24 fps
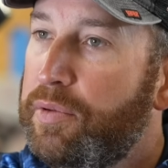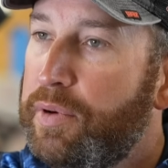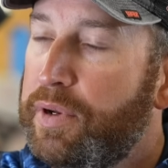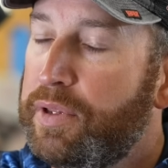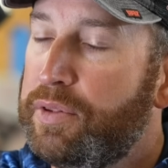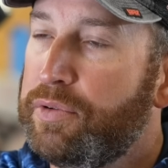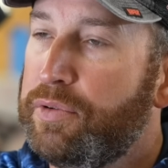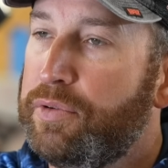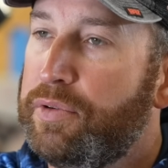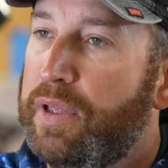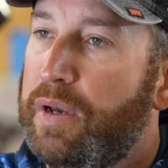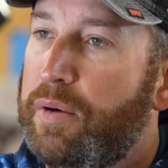way
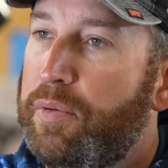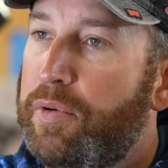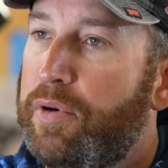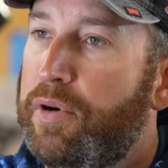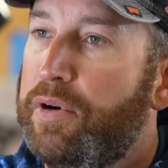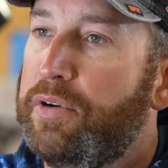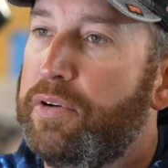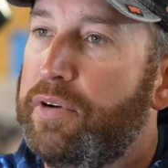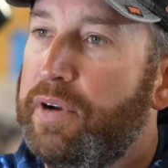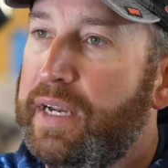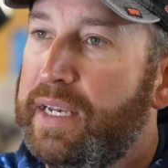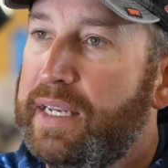through that
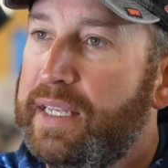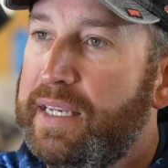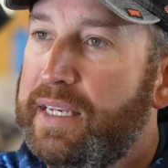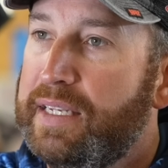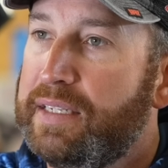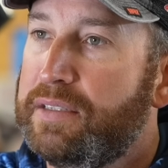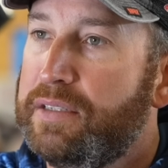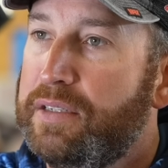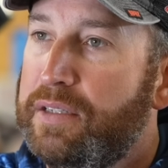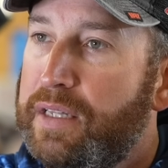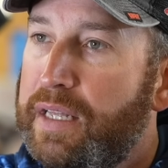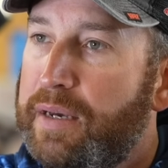water and
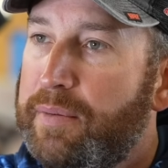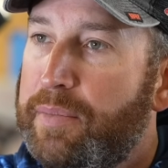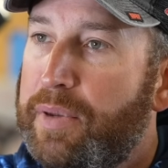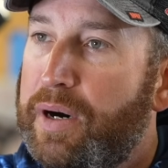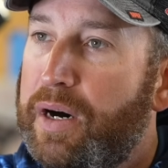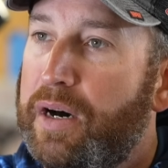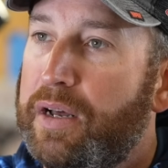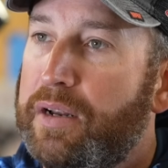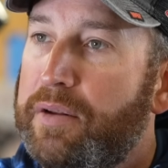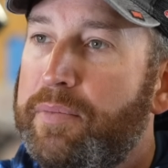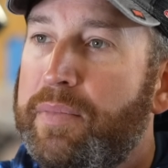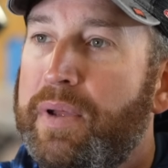get to that
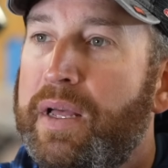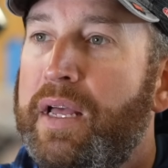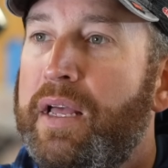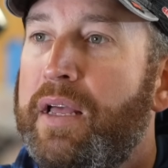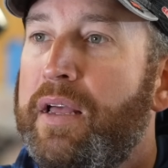bottom,